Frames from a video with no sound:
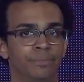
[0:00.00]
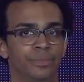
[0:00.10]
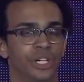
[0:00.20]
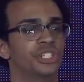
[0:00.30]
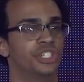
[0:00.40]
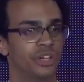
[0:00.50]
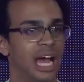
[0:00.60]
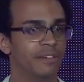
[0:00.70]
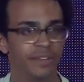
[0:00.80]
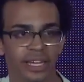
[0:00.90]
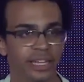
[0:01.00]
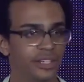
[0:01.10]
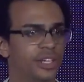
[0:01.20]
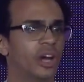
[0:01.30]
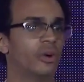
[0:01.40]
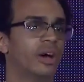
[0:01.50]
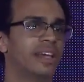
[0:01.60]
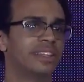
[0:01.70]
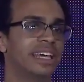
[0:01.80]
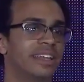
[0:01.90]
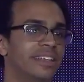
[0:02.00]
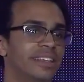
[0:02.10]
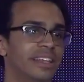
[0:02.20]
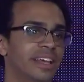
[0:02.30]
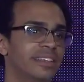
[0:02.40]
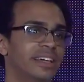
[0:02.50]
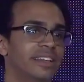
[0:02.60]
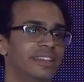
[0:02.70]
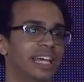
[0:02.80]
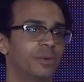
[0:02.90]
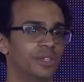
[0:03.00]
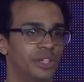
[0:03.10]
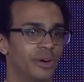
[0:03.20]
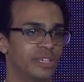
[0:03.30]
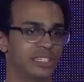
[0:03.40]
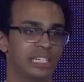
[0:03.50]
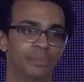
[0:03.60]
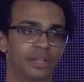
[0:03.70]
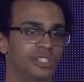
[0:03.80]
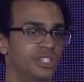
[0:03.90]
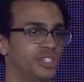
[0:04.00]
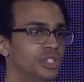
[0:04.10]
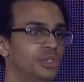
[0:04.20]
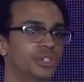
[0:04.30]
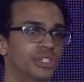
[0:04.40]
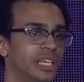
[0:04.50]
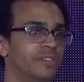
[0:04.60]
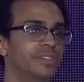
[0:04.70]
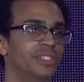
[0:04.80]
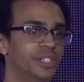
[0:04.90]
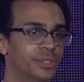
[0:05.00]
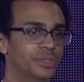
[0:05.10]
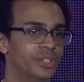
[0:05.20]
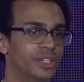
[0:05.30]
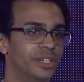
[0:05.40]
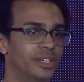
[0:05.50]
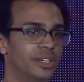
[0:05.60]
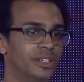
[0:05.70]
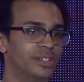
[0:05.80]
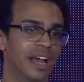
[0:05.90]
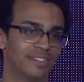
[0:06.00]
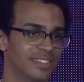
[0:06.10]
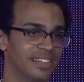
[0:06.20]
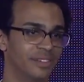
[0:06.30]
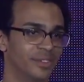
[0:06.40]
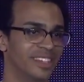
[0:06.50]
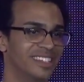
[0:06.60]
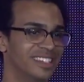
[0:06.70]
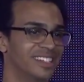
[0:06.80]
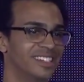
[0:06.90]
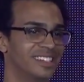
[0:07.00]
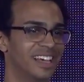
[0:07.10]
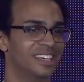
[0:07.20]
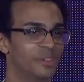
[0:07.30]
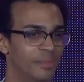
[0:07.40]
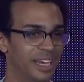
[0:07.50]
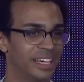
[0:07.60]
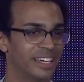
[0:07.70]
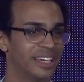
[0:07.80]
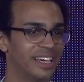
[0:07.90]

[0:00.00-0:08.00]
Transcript: there's a driving. You know, at the end of the at the end of the day, when you go to sleep and it's just you, yourself, and you, you have to live with the decisions that you make.